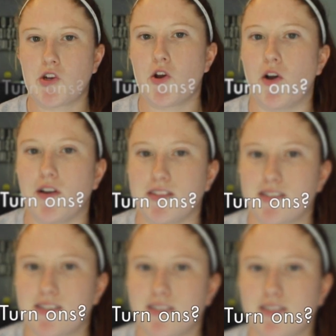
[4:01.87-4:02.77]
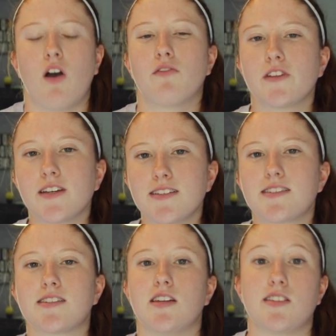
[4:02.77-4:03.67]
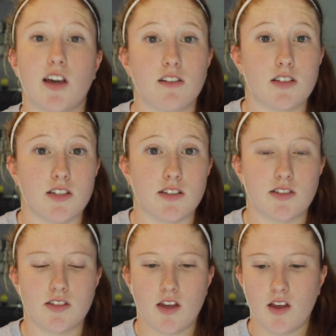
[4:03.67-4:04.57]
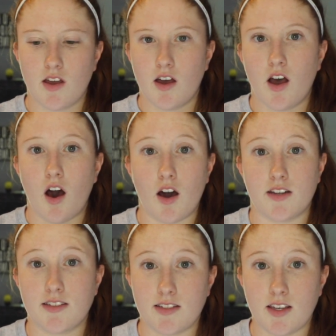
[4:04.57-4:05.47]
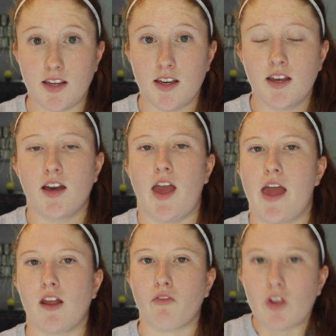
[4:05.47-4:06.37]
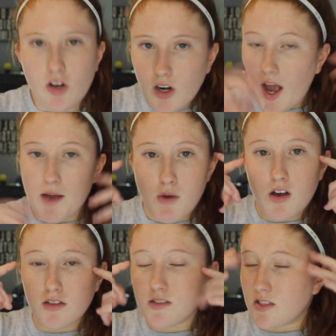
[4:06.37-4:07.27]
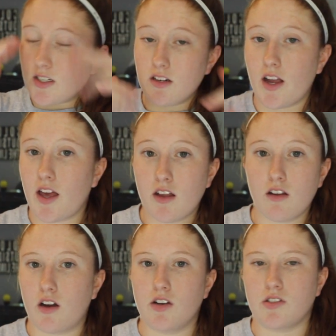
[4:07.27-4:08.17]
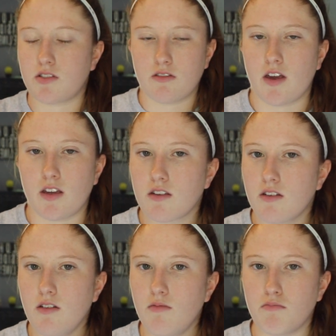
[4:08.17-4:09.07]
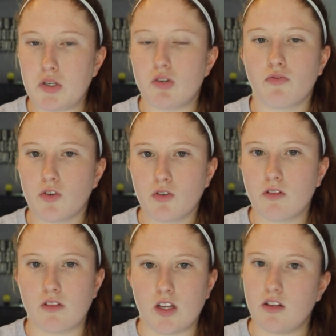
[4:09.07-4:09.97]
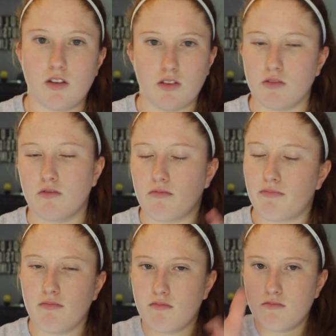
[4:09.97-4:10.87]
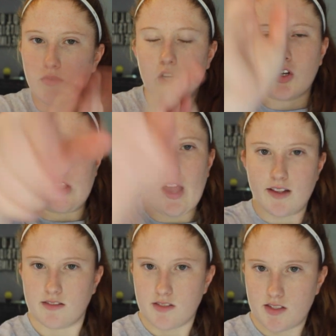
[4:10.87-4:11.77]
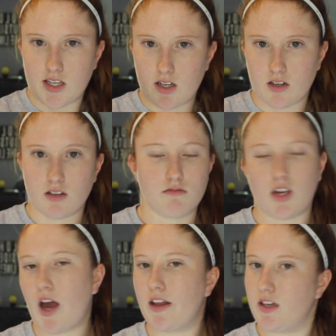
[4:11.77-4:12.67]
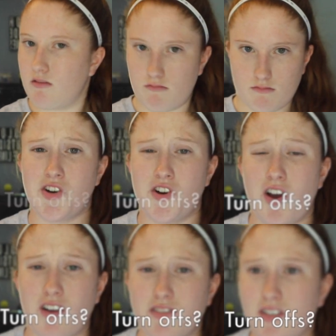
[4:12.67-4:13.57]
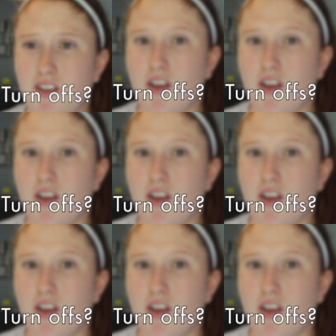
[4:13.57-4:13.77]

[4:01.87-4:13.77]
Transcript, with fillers: Turn-ons. Confidence, intelligence, honesty, and if your eyeballs and your head are just, like, beautiful, then you hook, line, sinker, got it, turn-offs.